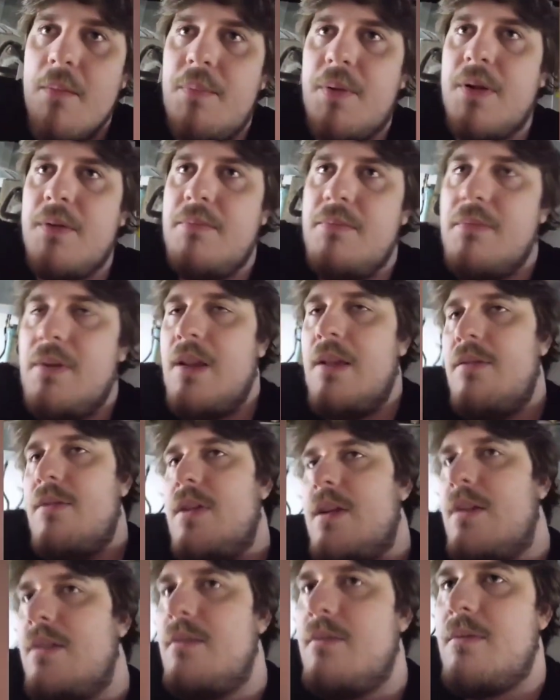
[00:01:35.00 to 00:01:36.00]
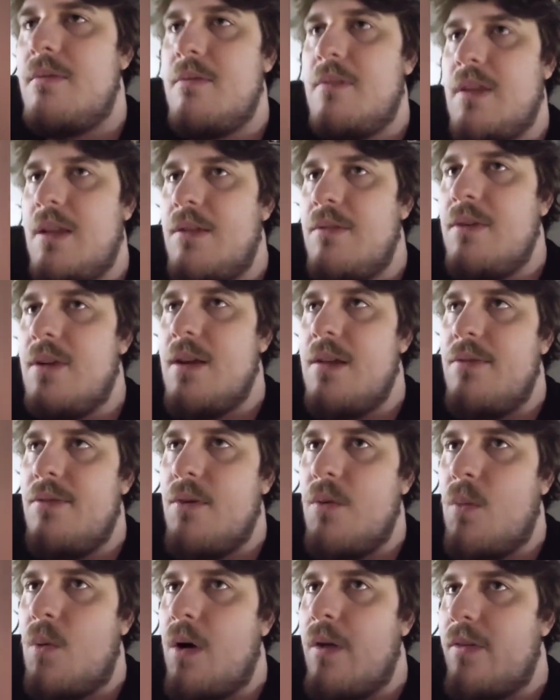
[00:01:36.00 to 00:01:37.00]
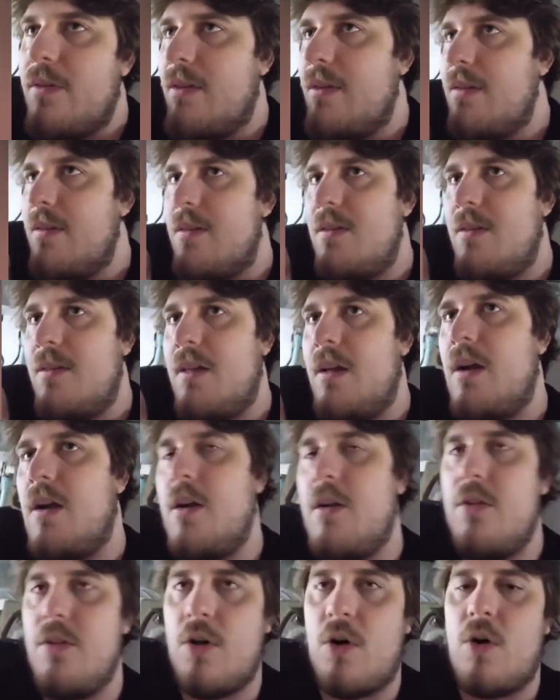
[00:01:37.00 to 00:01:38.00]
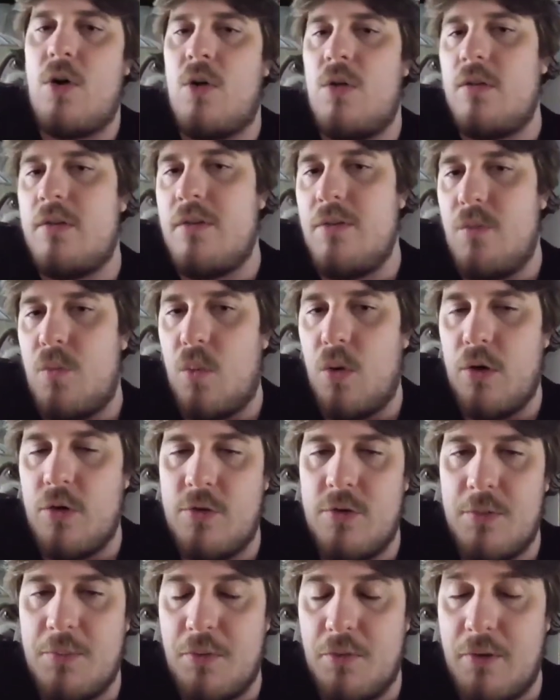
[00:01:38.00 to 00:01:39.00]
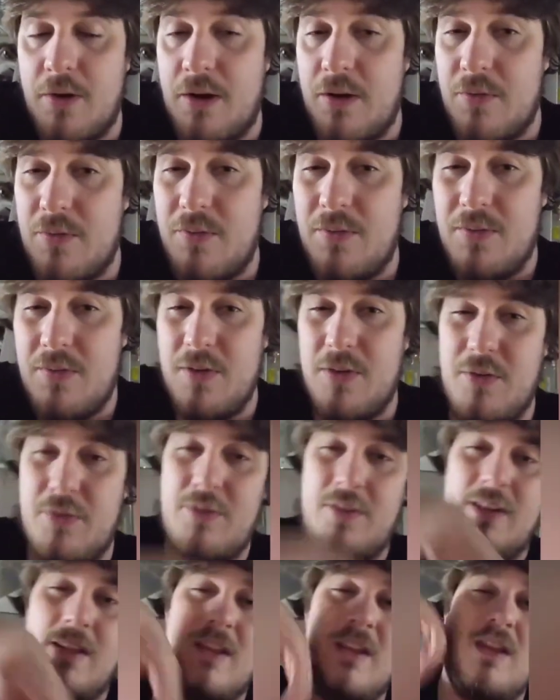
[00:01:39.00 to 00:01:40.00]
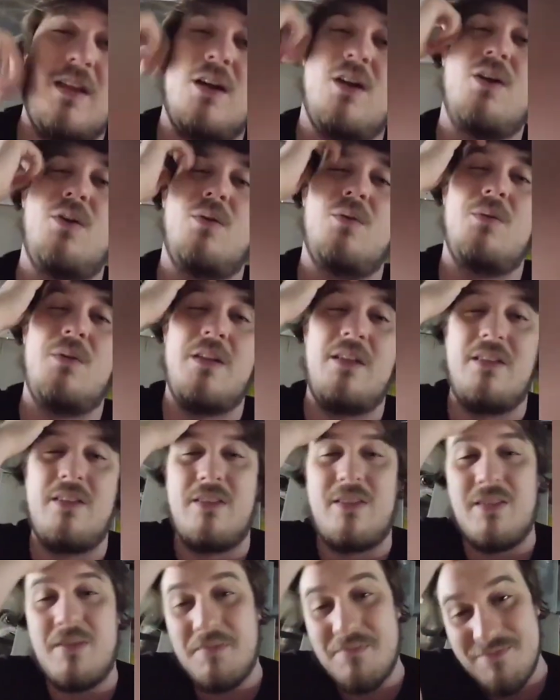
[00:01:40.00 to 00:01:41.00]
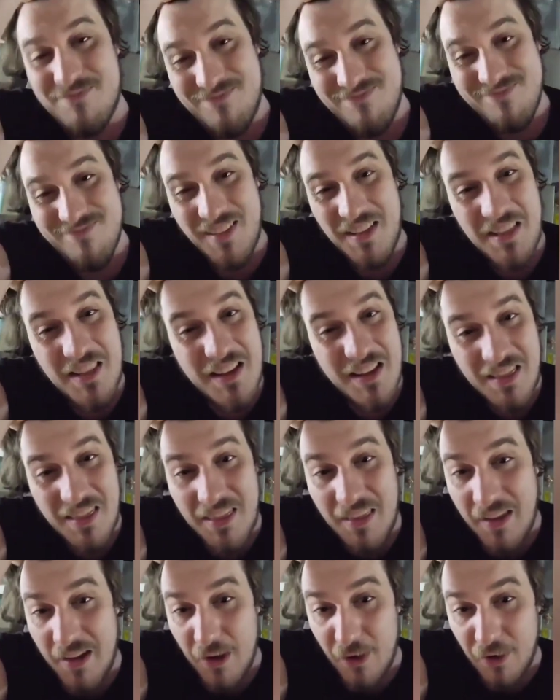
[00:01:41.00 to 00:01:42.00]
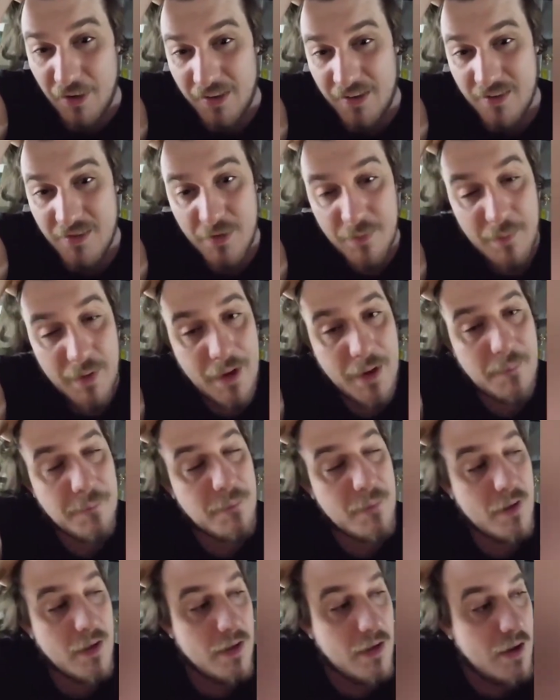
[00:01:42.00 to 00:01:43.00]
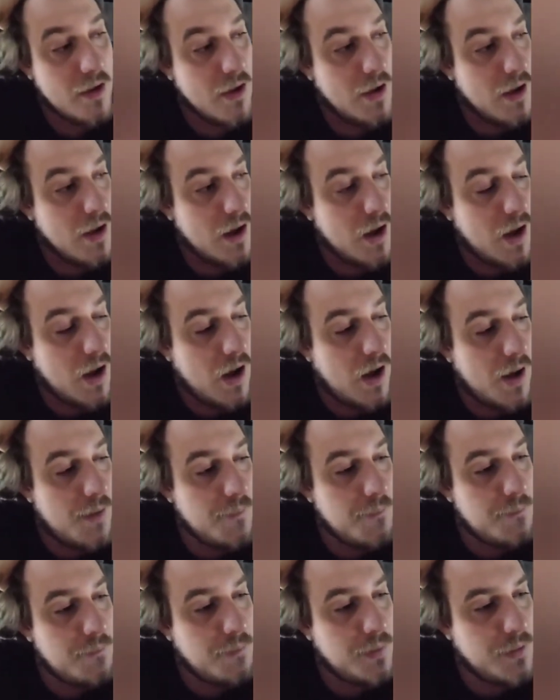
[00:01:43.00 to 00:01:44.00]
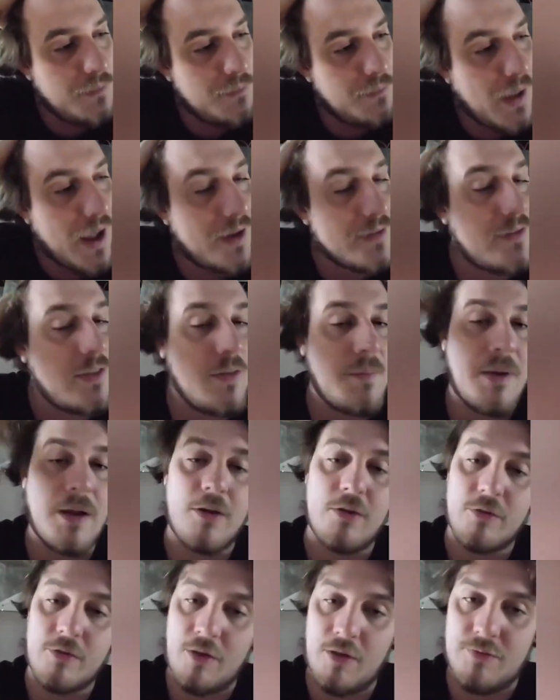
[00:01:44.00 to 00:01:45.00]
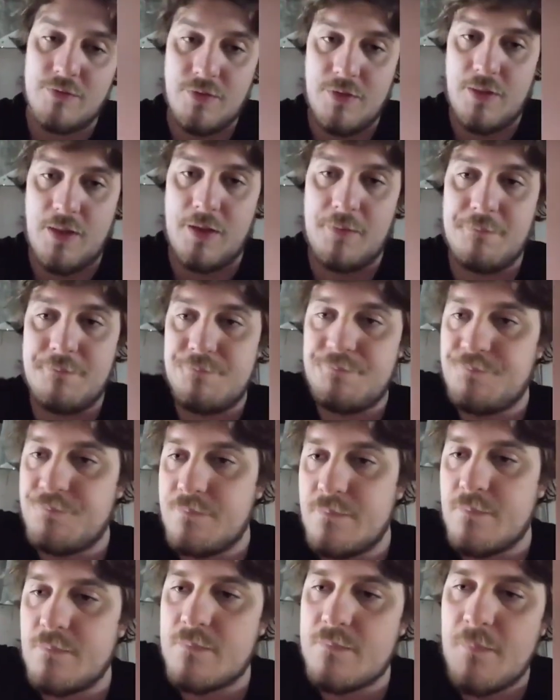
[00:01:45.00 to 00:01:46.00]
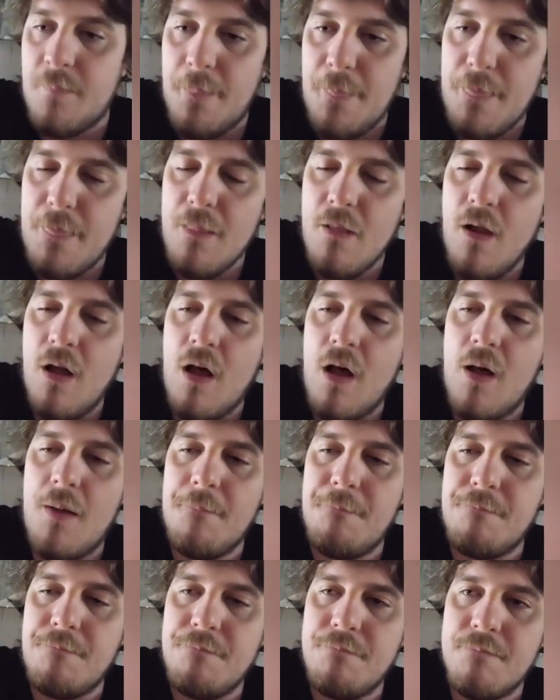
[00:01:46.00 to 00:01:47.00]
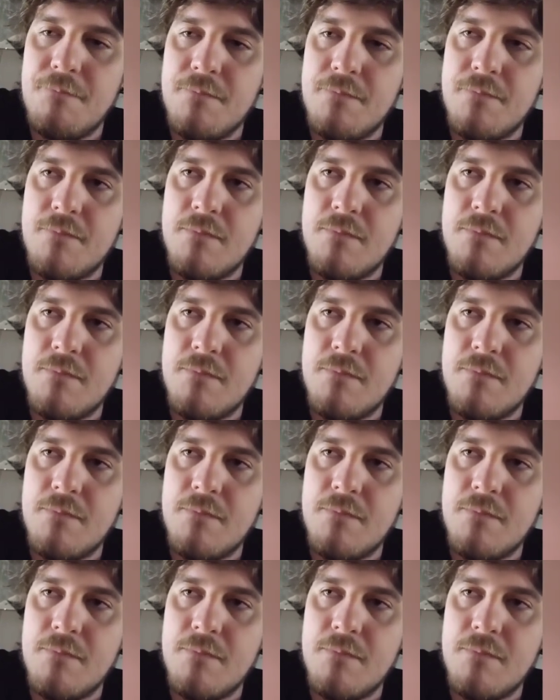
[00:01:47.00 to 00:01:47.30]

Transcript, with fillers: But even even if it wasn't, their the cult of worship around their CEO is a little leery to me. Um, but back to the Microsoft thing. Um,